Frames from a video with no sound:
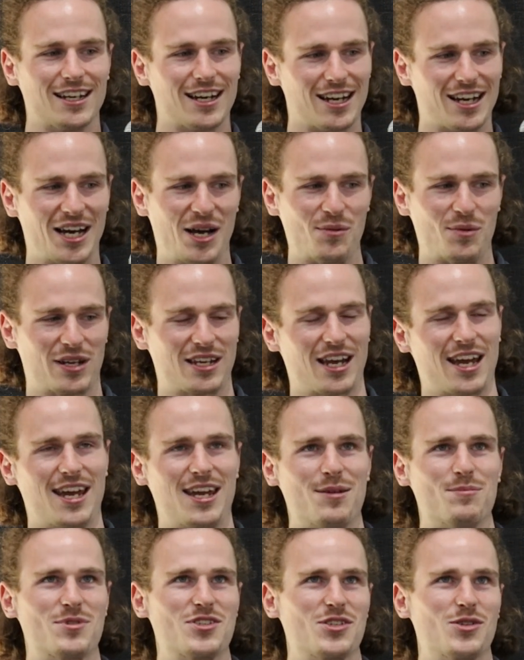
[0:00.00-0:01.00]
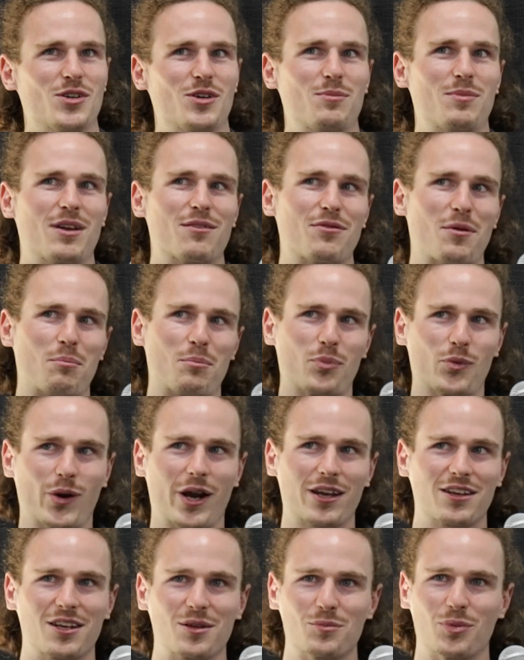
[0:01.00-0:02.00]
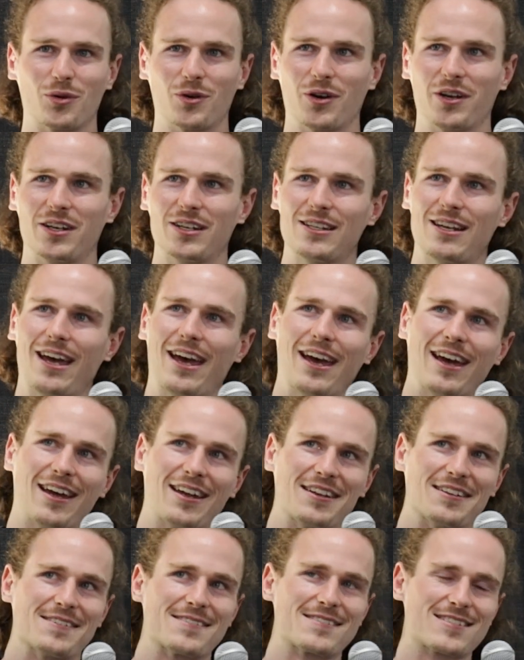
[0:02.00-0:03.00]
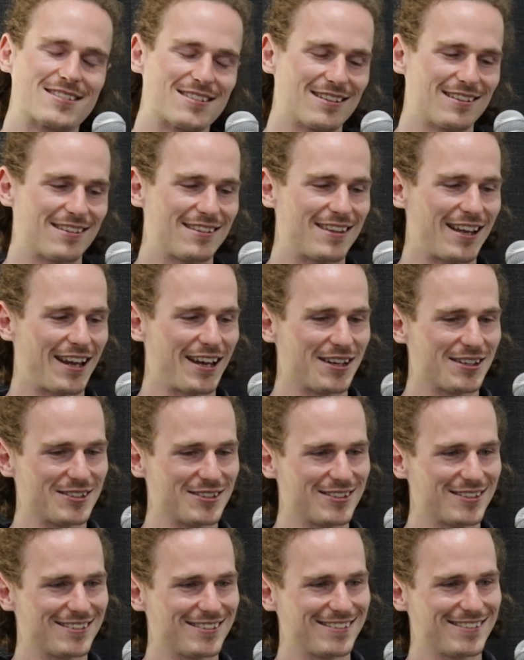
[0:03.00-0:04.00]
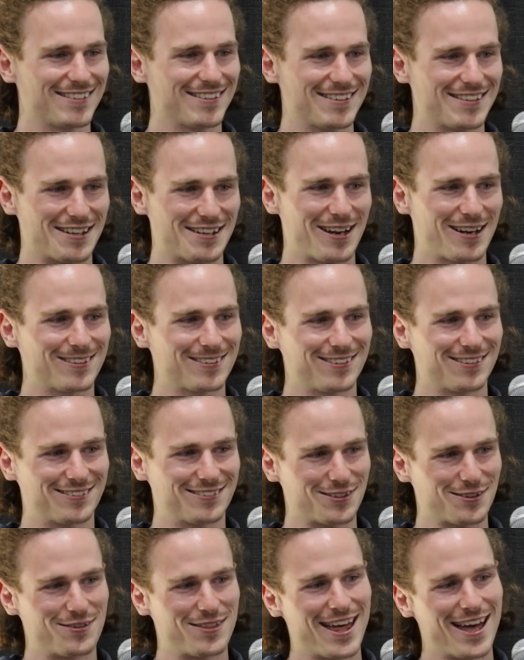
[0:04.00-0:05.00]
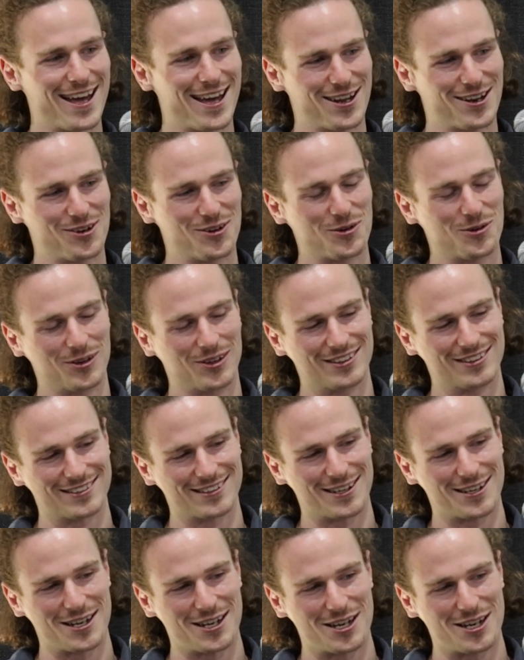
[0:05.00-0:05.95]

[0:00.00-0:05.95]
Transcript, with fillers: It came to a bit of a breaking point, and the nexus of that was